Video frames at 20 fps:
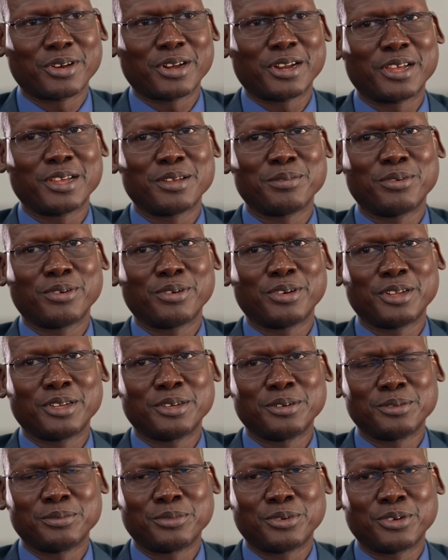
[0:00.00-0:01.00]
reliable
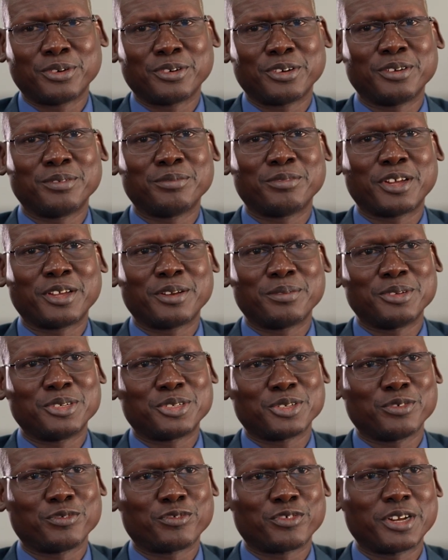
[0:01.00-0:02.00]
and more
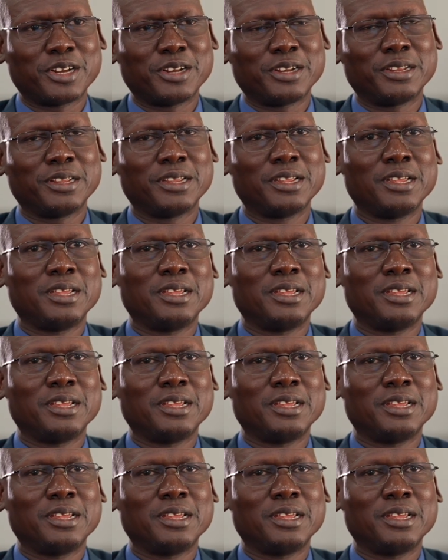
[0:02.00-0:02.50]
environmental friendly.